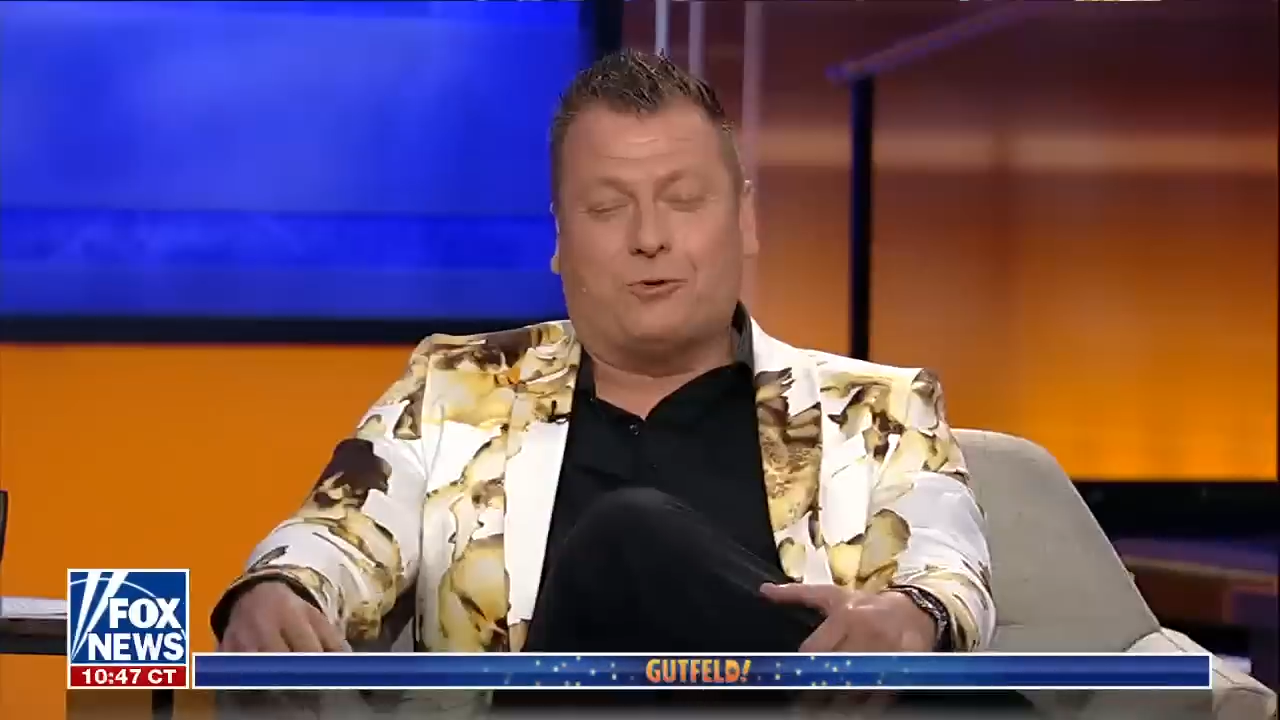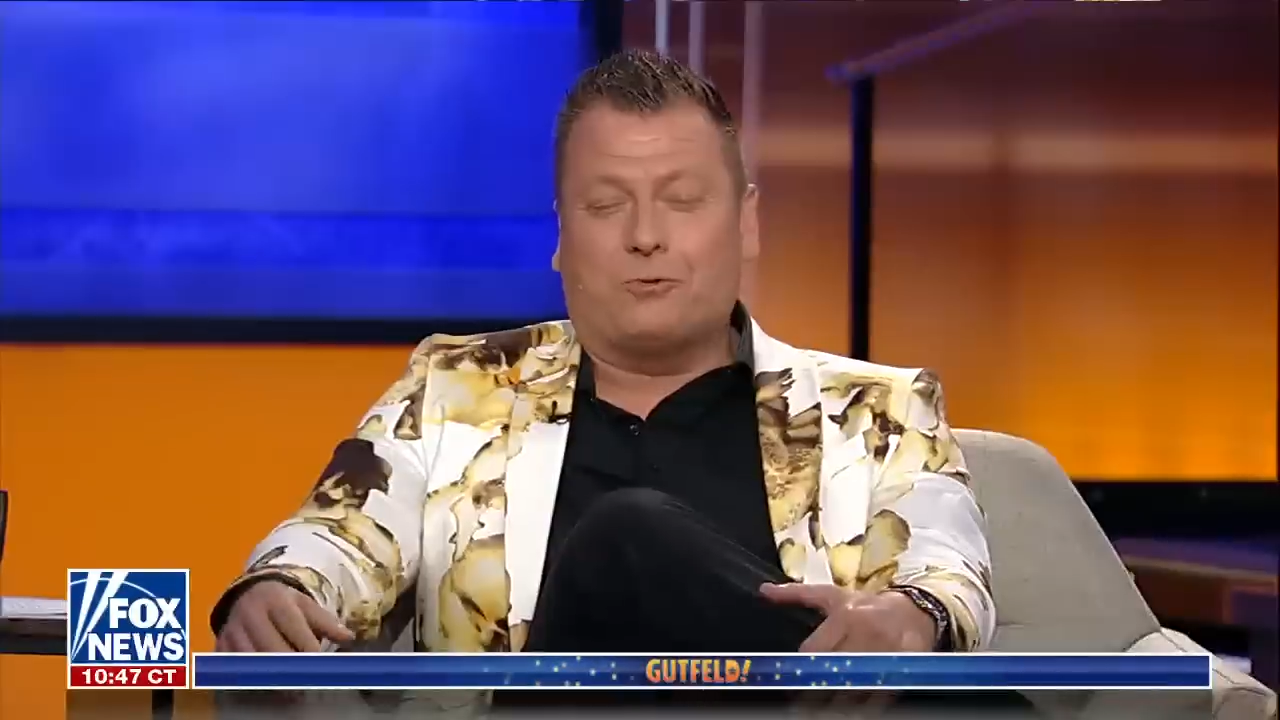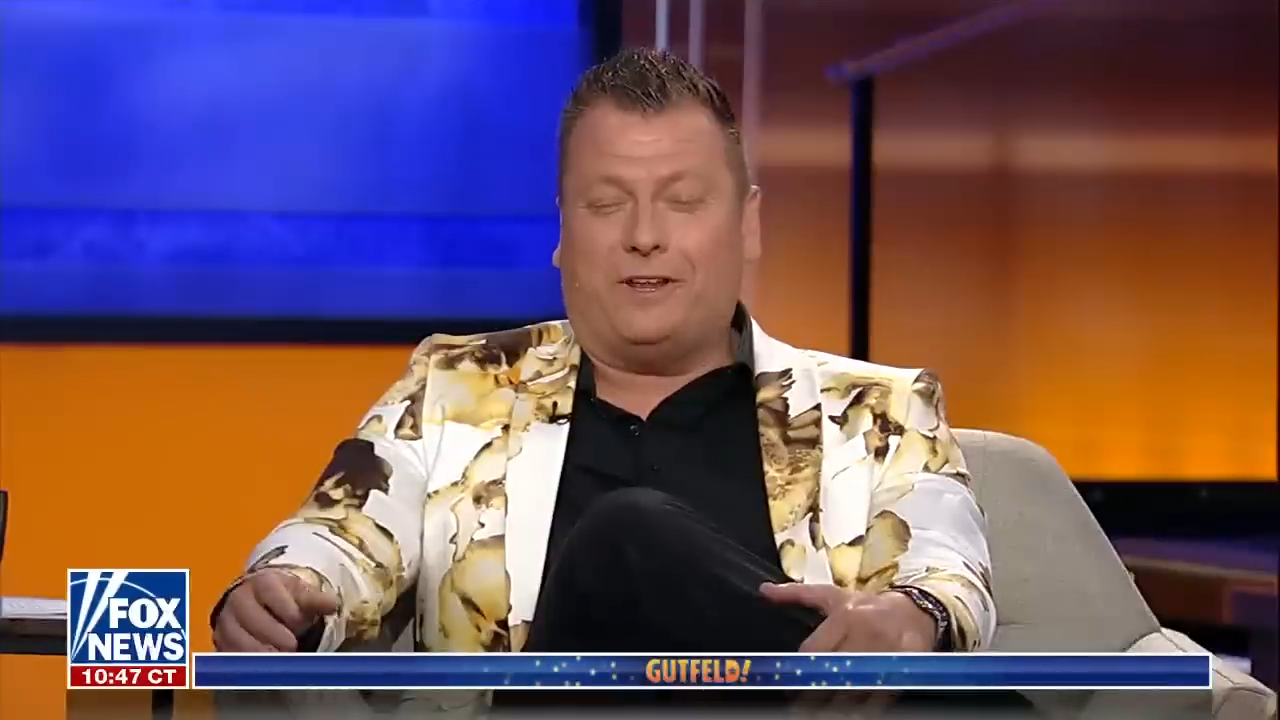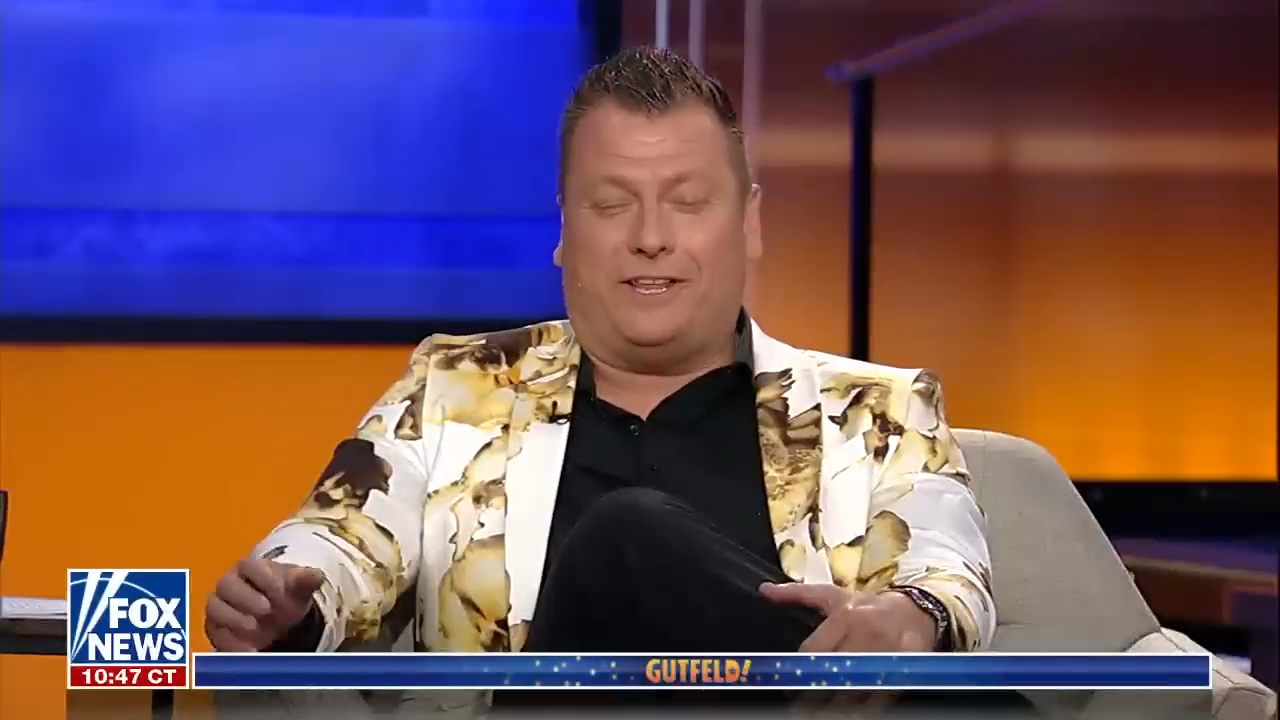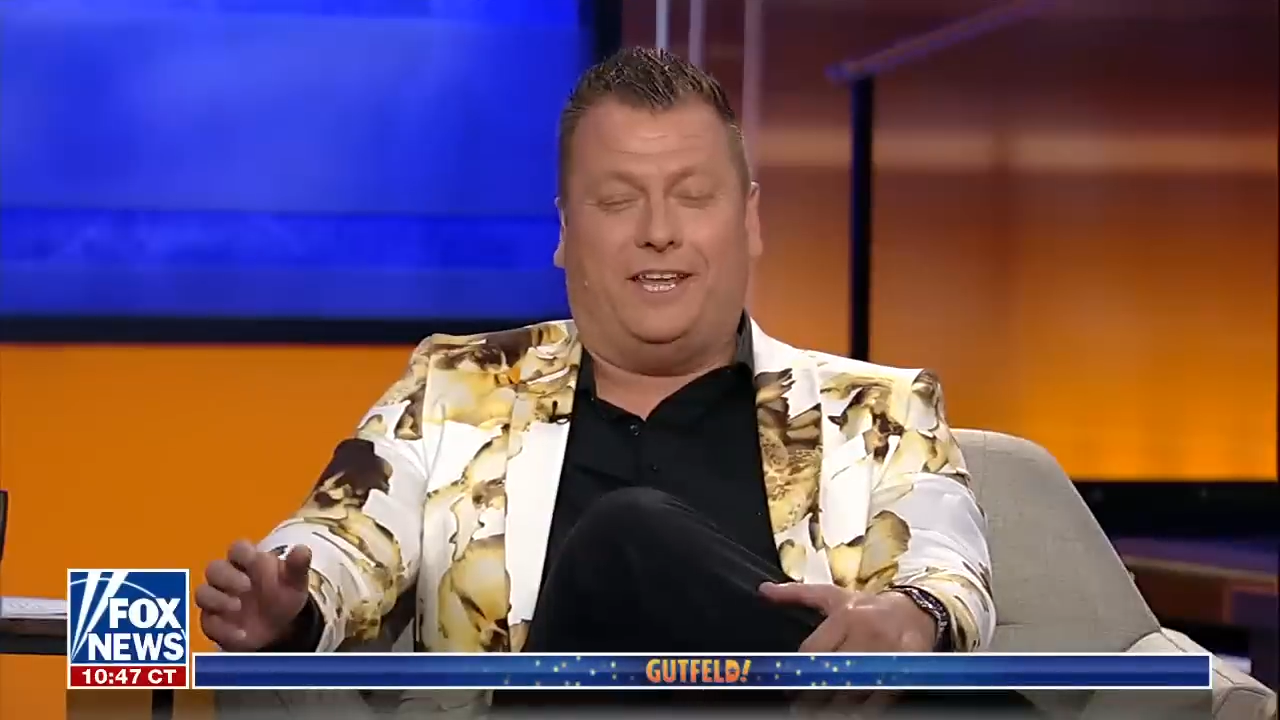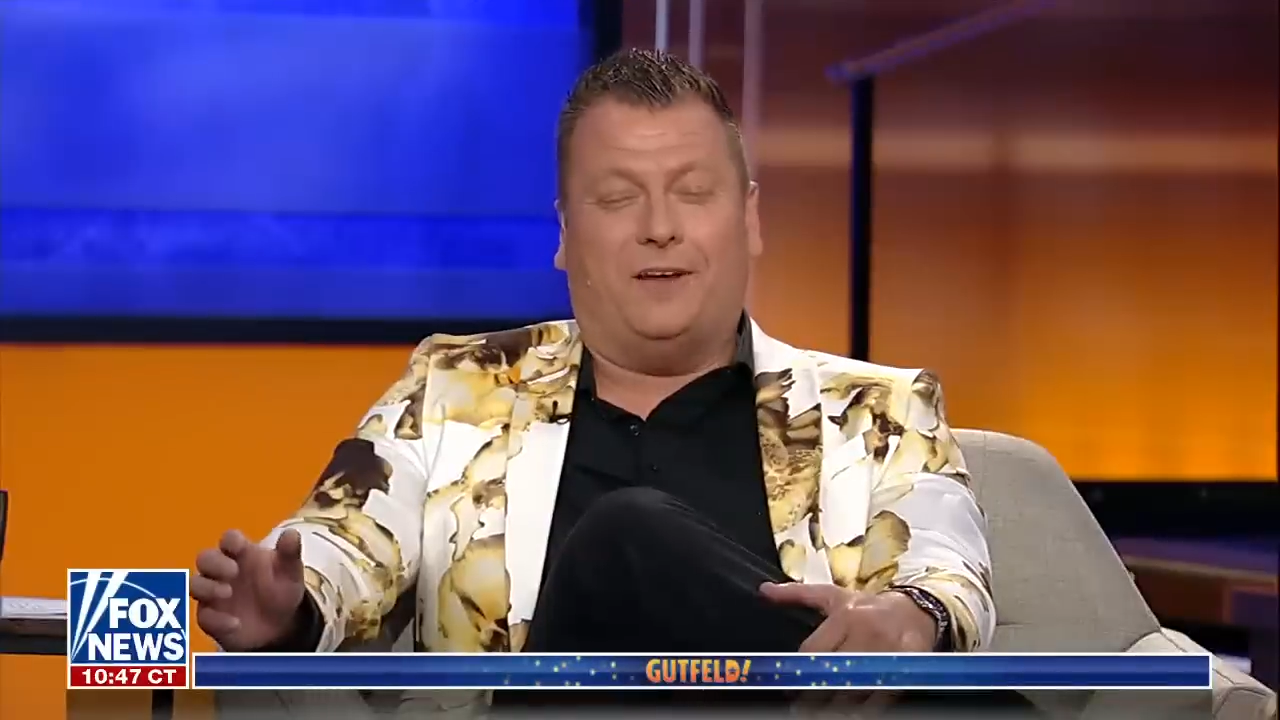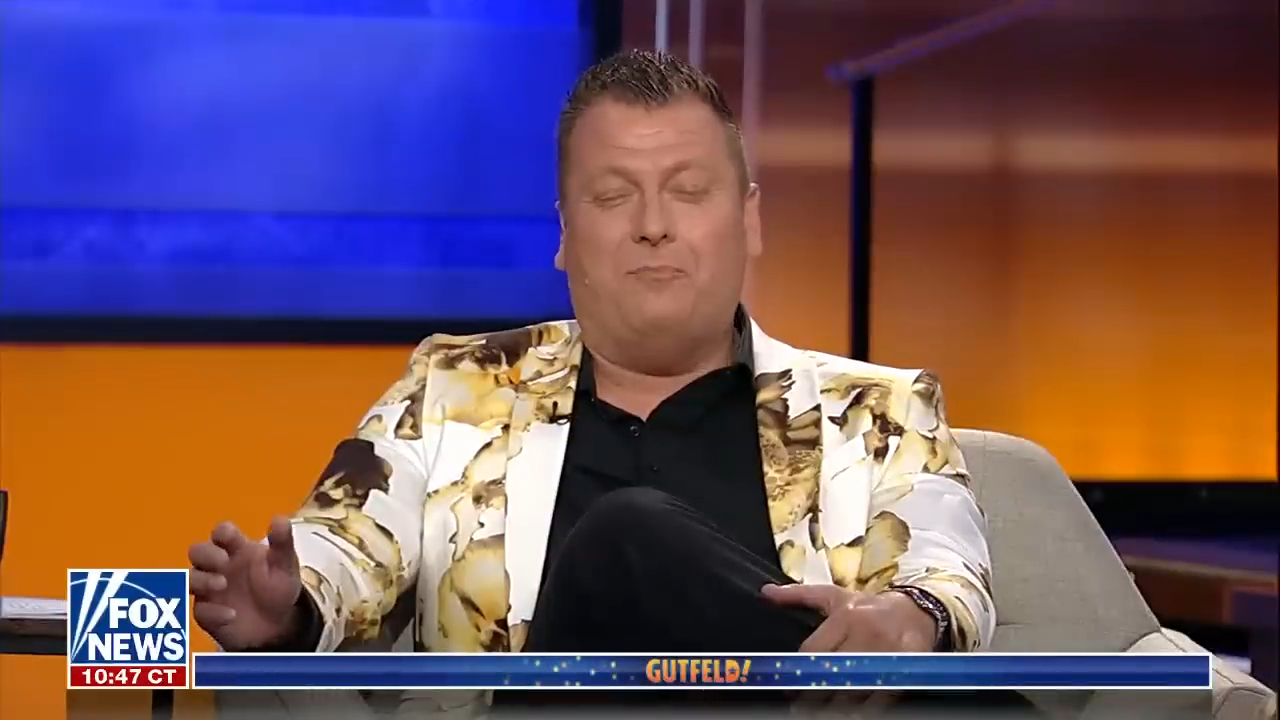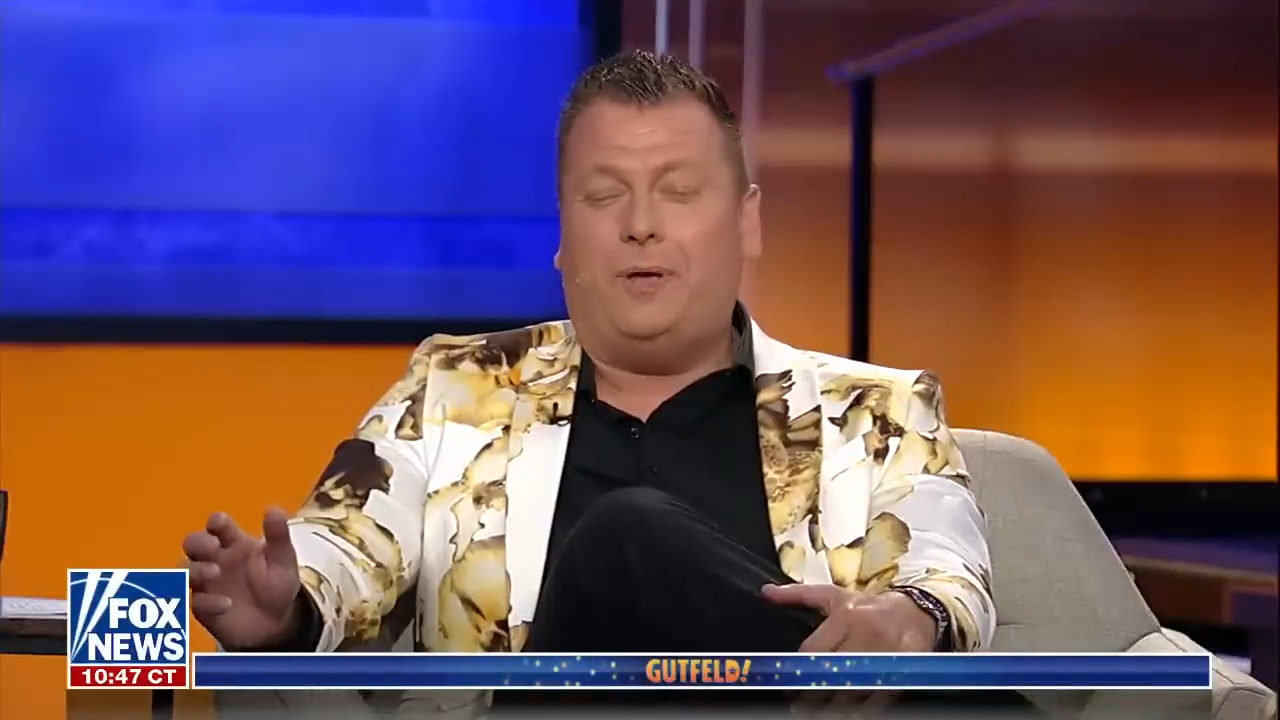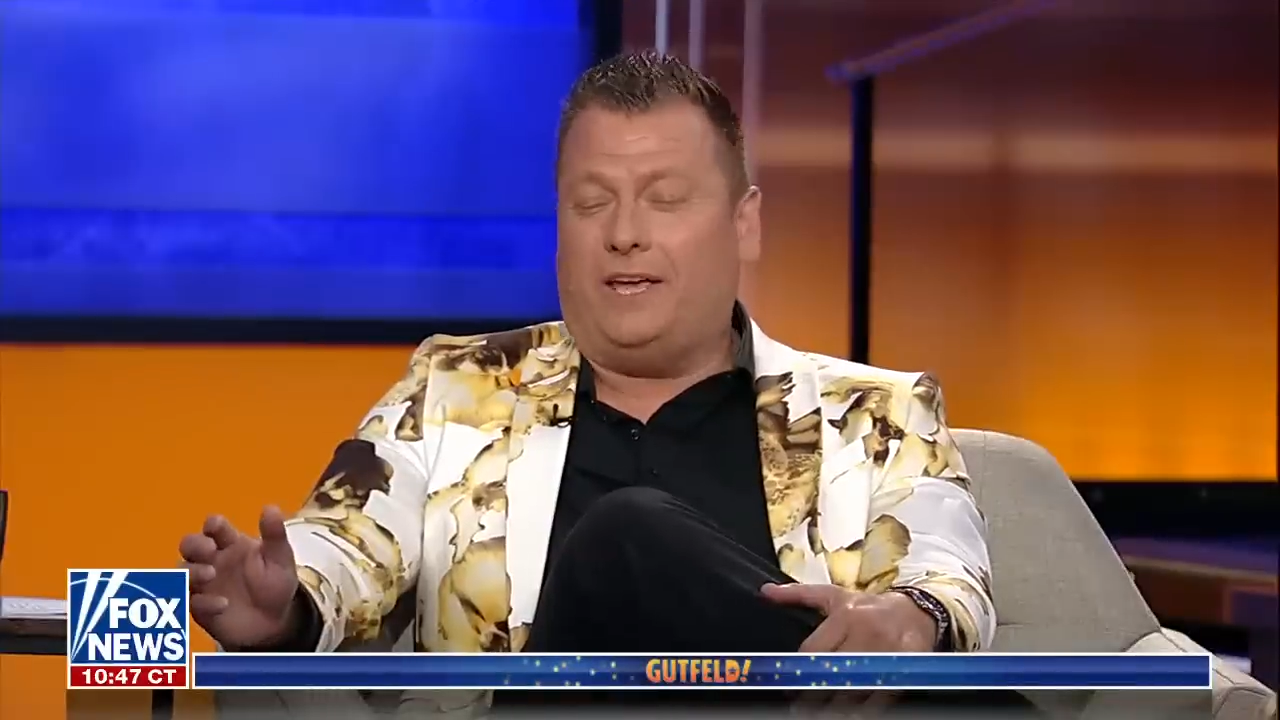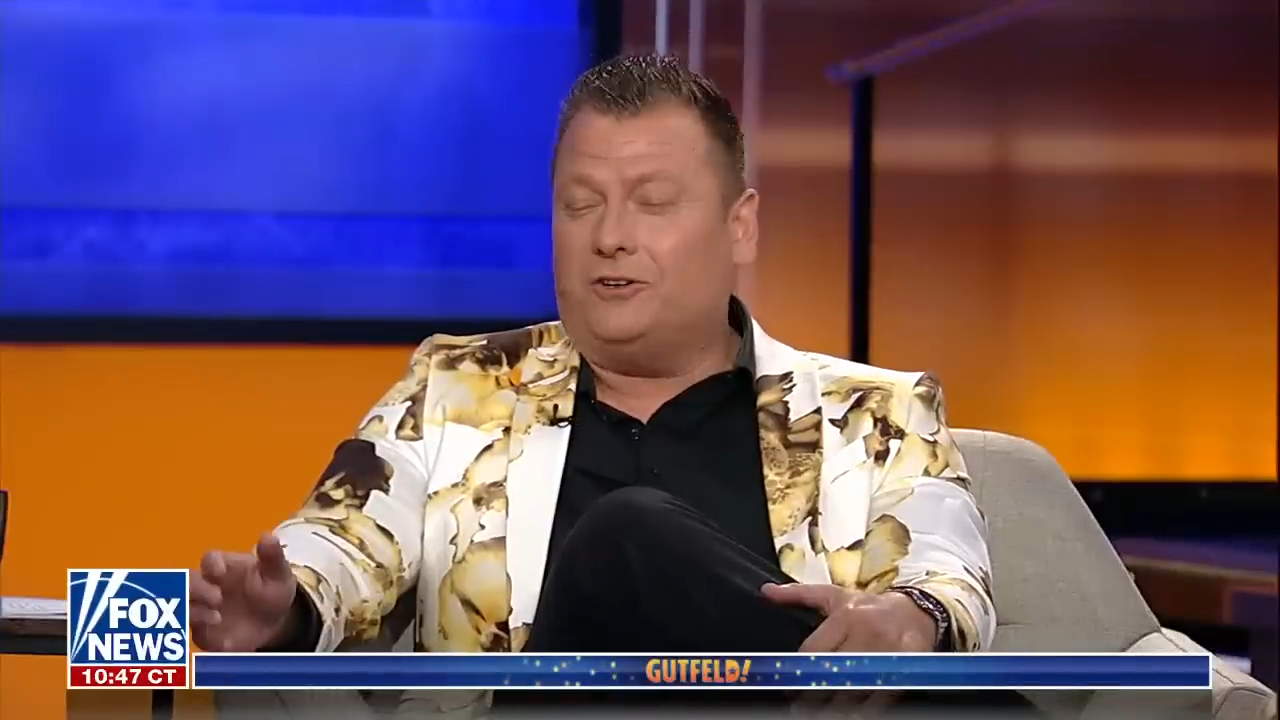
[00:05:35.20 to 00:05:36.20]
we're really in a
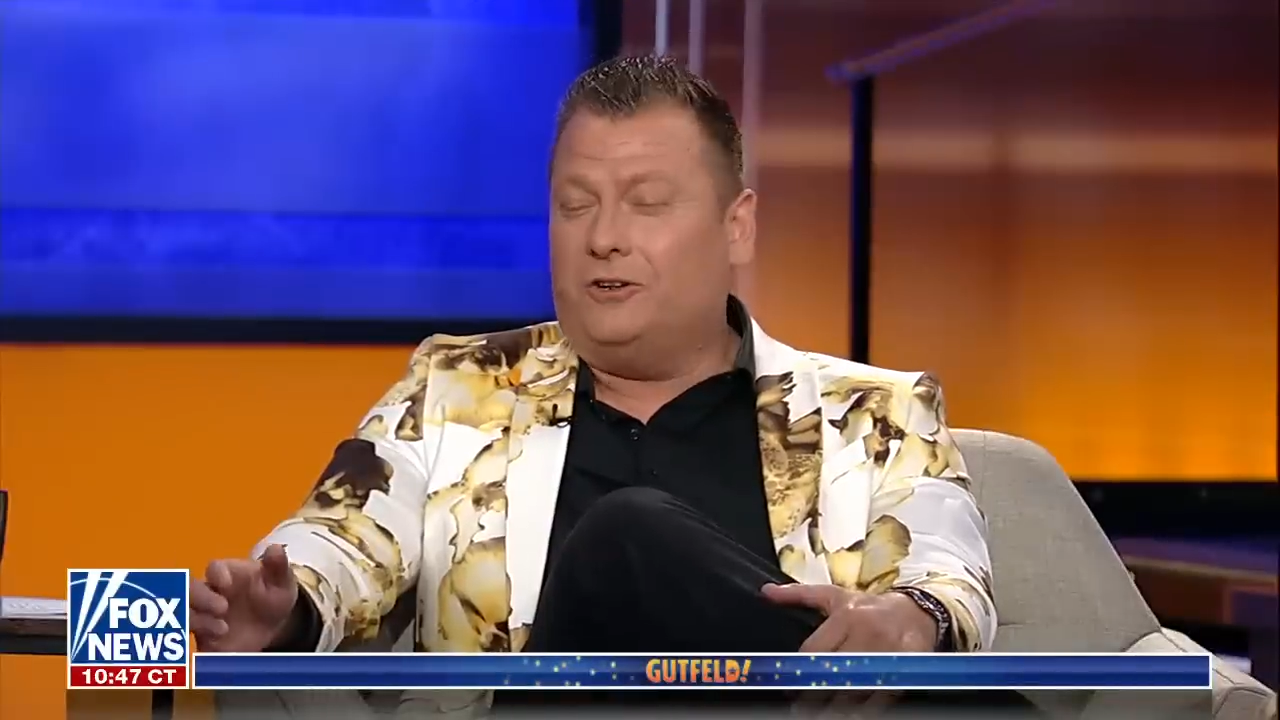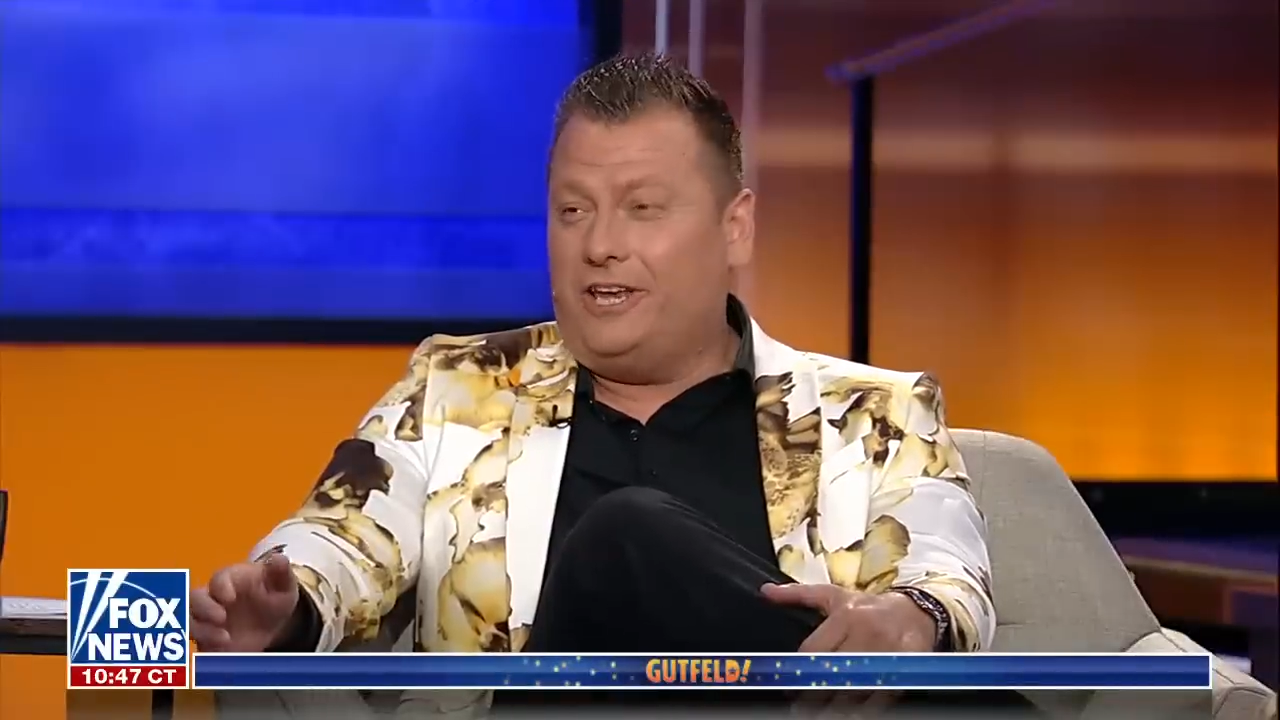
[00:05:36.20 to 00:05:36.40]
pickle